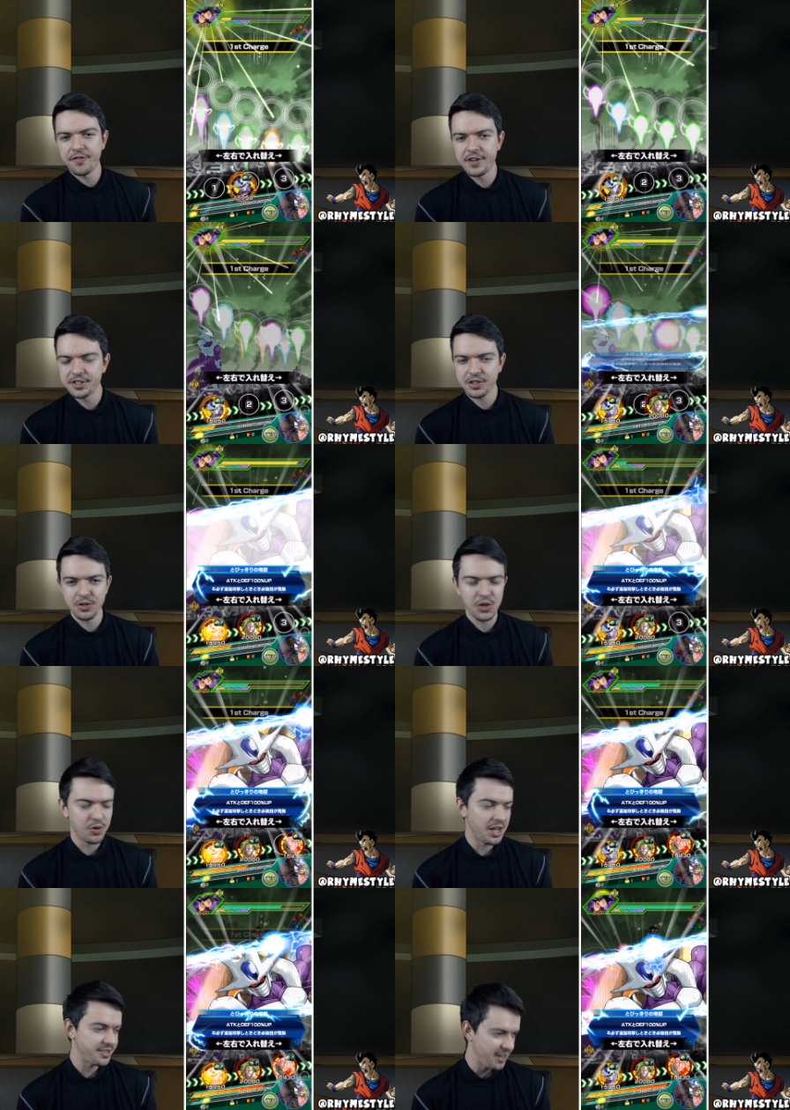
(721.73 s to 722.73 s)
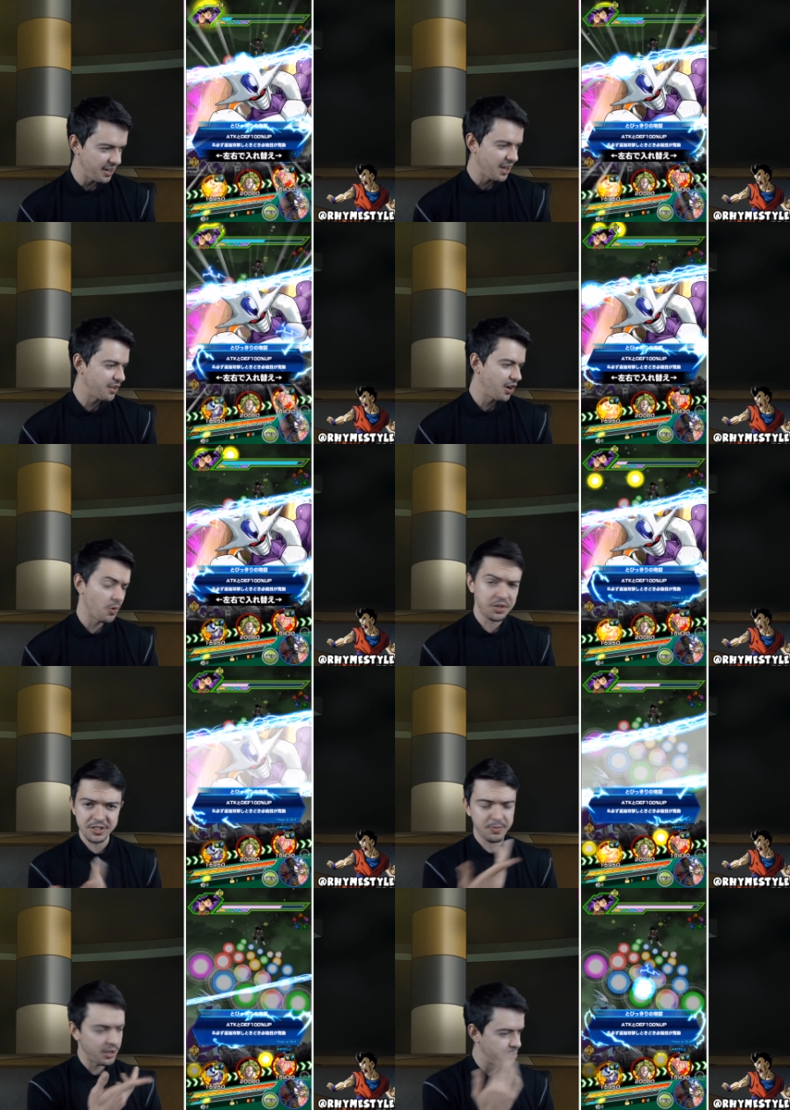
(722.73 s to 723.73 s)
physical unit that's not an LR, which
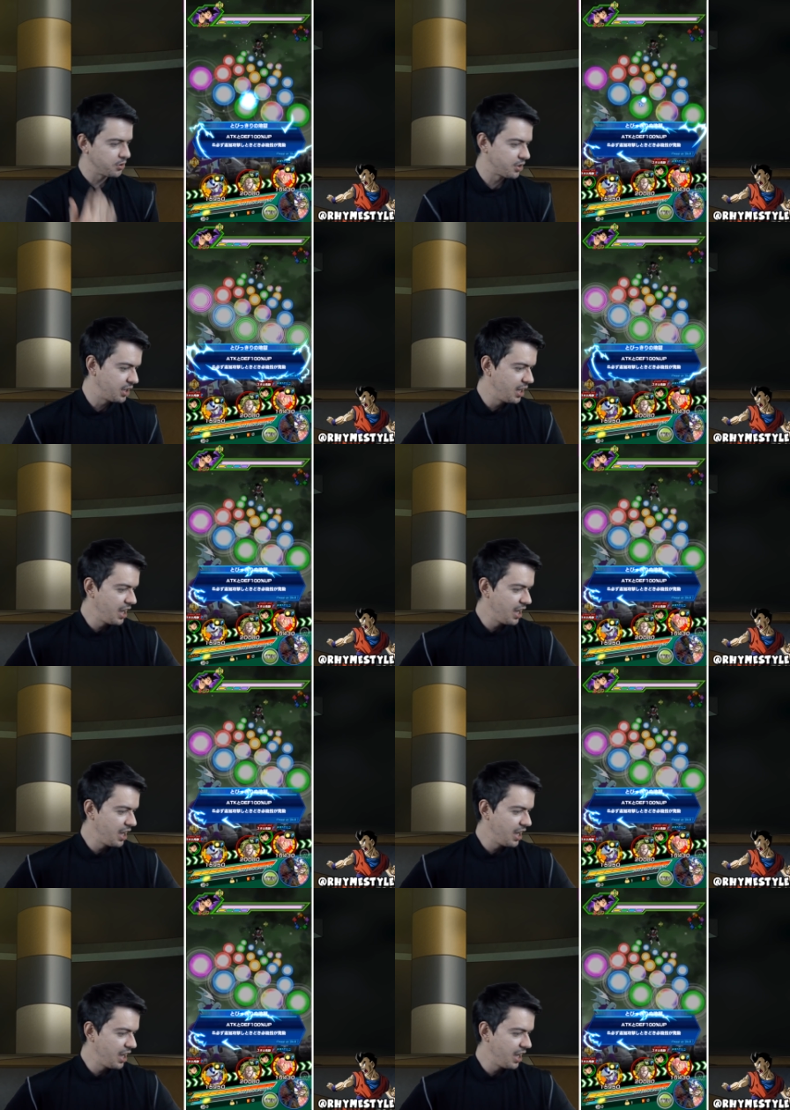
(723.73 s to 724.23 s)
is my cooler.